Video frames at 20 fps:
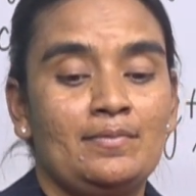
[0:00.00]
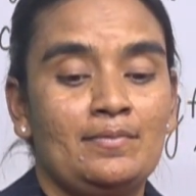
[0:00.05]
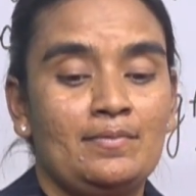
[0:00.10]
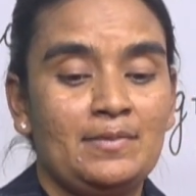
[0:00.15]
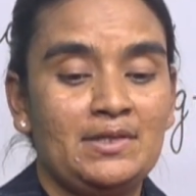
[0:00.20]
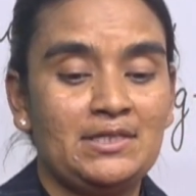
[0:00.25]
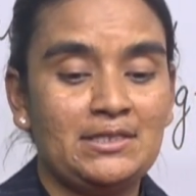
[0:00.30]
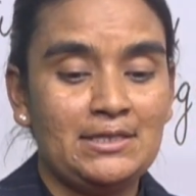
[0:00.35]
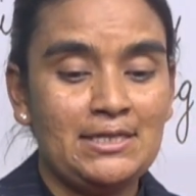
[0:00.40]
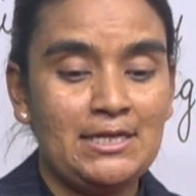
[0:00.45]

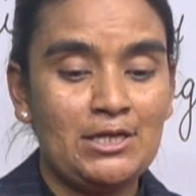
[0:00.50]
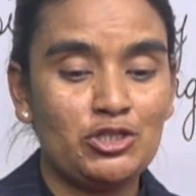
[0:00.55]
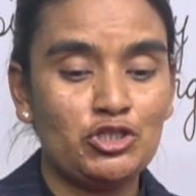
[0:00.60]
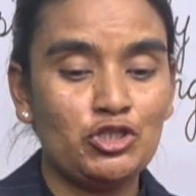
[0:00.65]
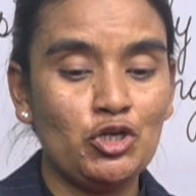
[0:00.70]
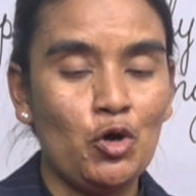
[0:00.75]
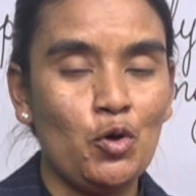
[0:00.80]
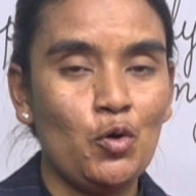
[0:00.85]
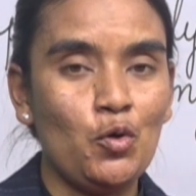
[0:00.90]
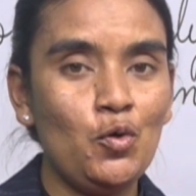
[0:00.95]

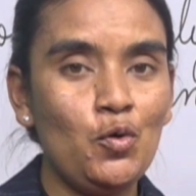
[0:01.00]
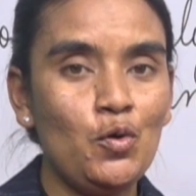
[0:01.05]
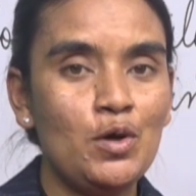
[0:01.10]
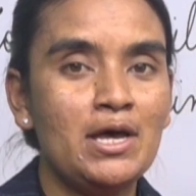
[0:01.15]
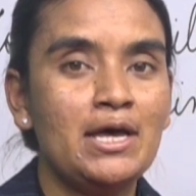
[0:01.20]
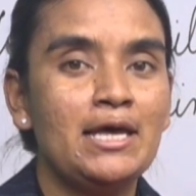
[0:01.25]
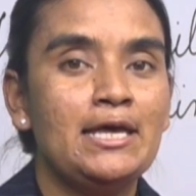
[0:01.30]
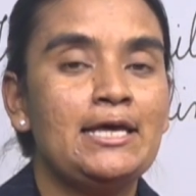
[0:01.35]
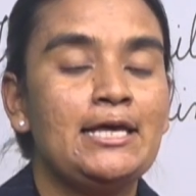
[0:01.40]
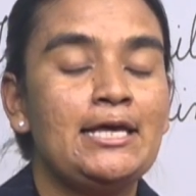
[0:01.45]
So,
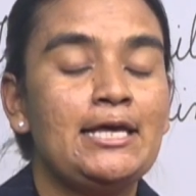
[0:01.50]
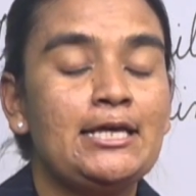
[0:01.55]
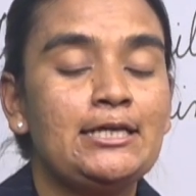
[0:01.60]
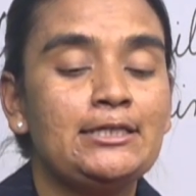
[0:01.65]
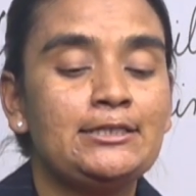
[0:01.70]
he